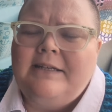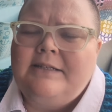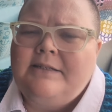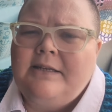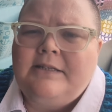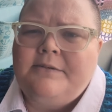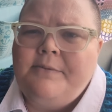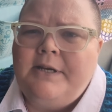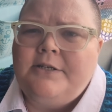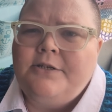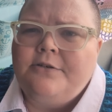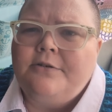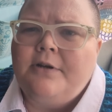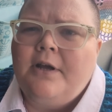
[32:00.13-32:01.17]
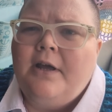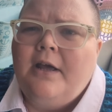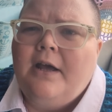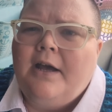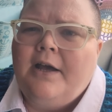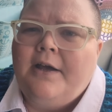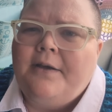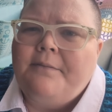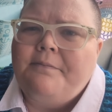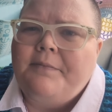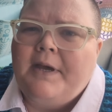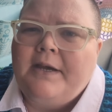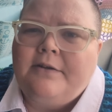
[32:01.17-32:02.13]
it's me and Toot.
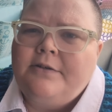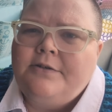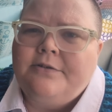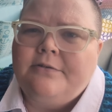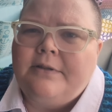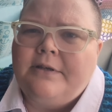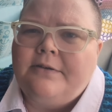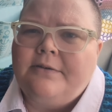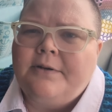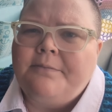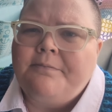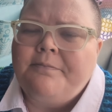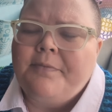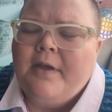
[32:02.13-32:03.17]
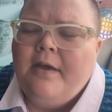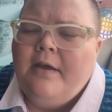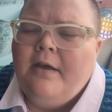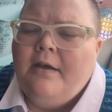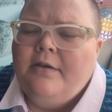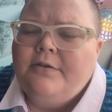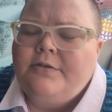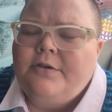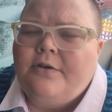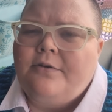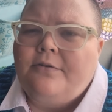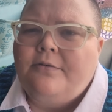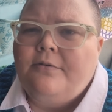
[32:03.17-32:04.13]
I couldn't do it without her.
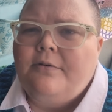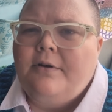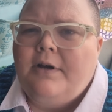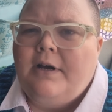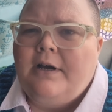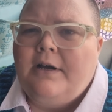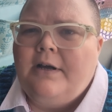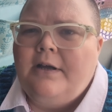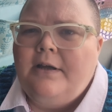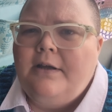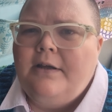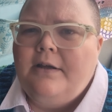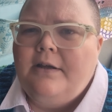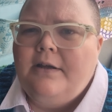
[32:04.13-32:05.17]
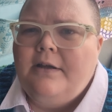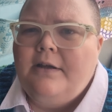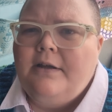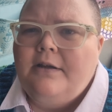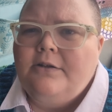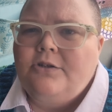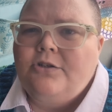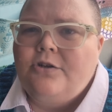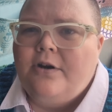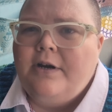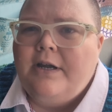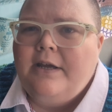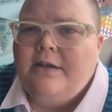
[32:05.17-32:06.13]
So
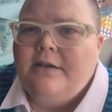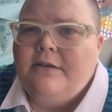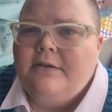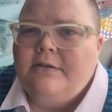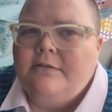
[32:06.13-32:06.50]
starting,